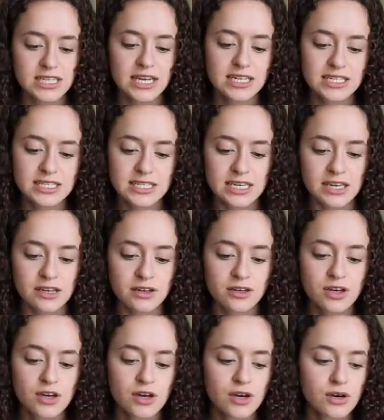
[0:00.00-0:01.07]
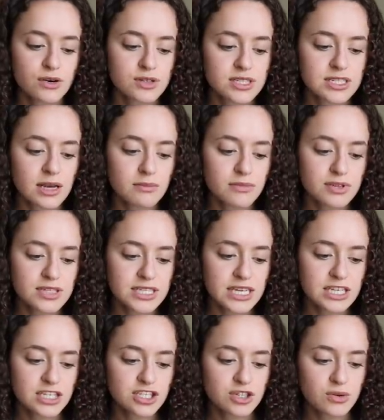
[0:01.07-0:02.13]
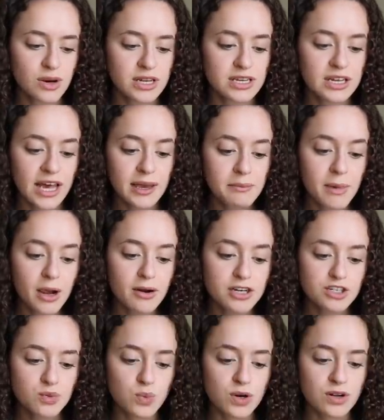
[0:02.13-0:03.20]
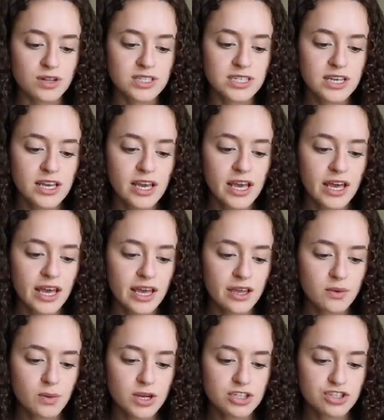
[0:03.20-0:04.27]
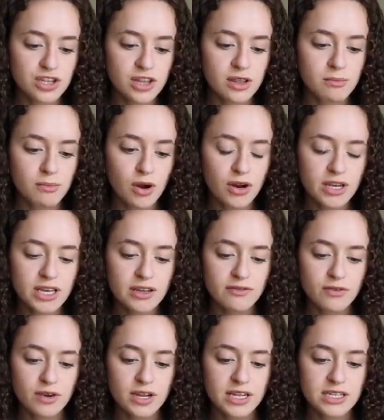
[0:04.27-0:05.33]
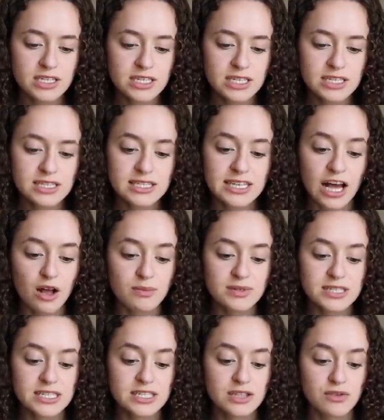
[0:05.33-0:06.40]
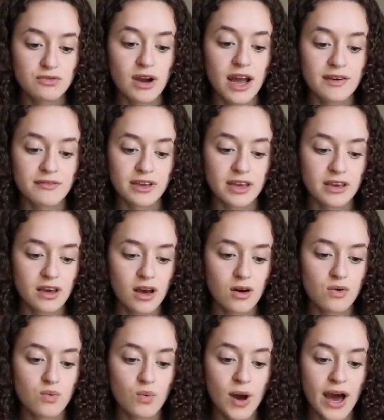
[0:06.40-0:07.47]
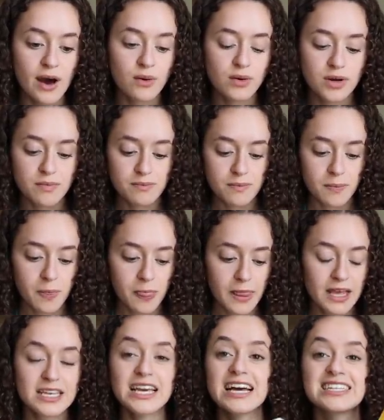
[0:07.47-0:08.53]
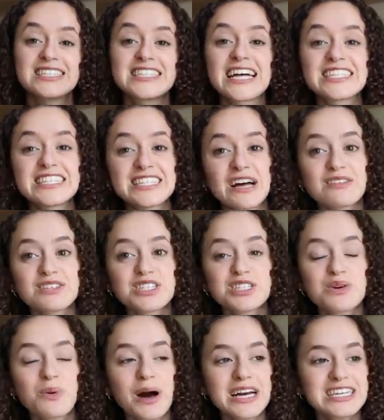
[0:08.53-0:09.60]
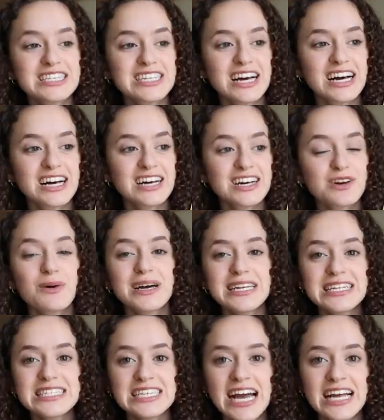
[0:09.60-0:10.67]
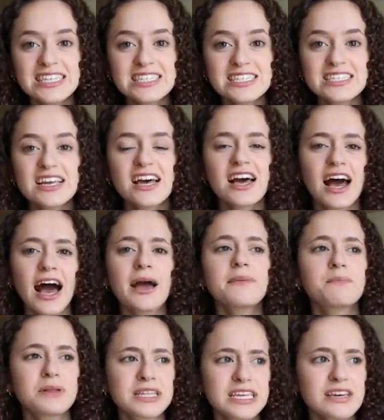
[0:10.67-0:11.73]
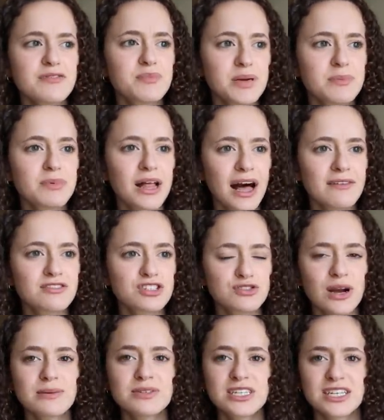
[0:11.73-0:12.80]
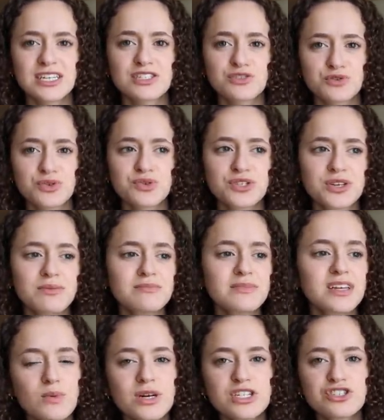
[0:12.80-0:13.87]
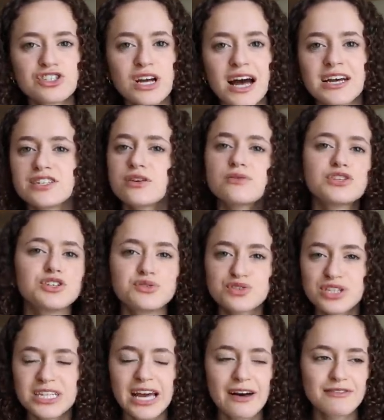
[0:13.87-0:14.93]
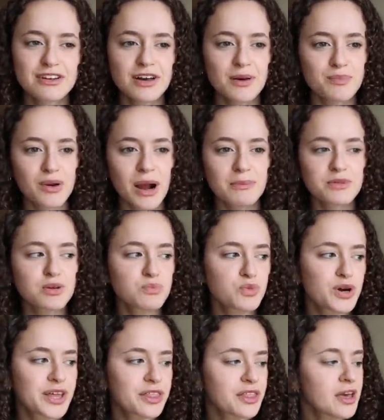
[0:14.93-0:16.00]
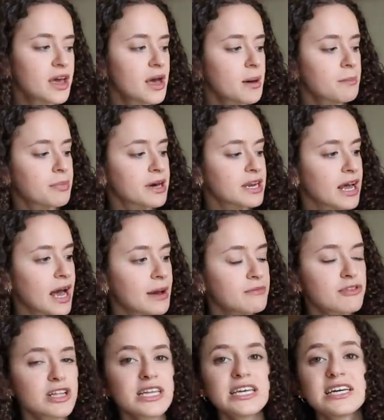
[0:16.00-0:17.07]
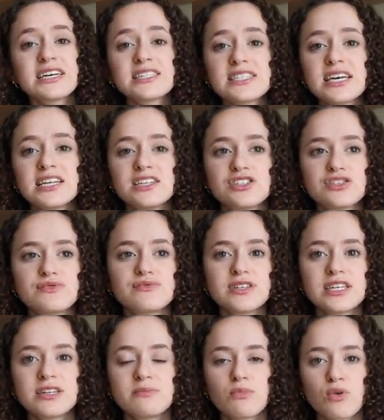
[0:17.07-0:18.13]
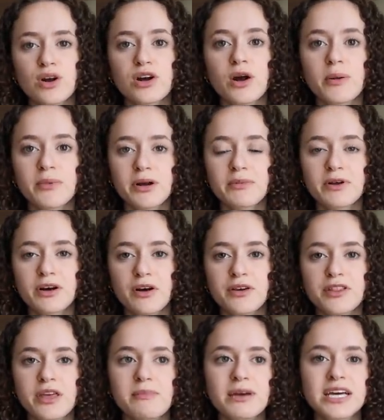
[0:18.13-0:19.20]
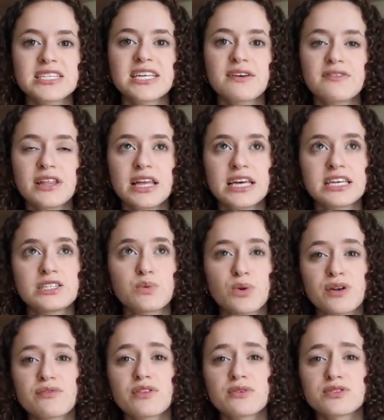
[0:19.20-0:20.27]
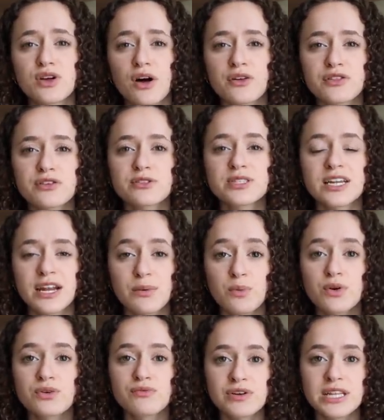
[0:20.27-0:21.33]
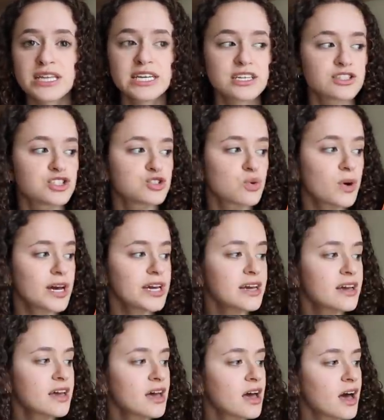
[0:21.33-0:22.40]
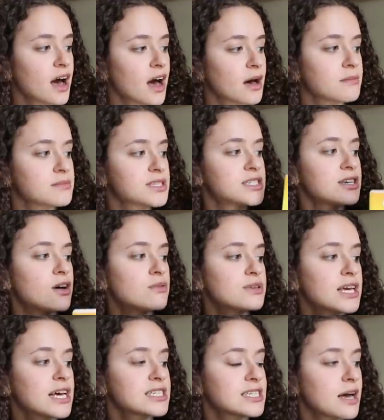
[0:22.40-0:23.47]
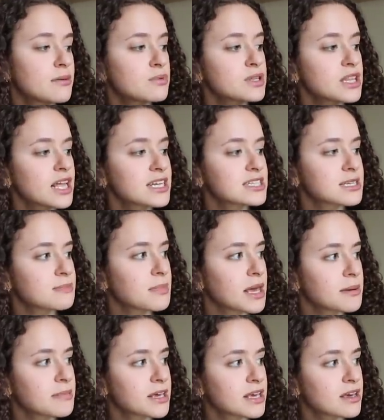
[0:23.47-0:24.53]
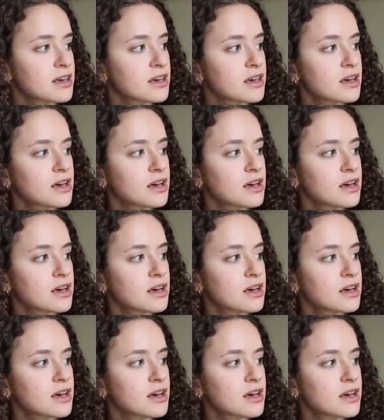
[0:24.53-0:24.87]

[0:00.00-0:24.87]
Tennessean, who stumbles into a nightmarish world in which the market for Indian scalps is thriving. Oh wow. Yes, that sounds quite uh, quite intense. I believe people have described it as gruesome, which I don't usually have a problem with, but I'm really excited to read more Cormac McCarthy because I feel like he's one of those authors that I would really enjoy. Um, so yes, I would like to maybe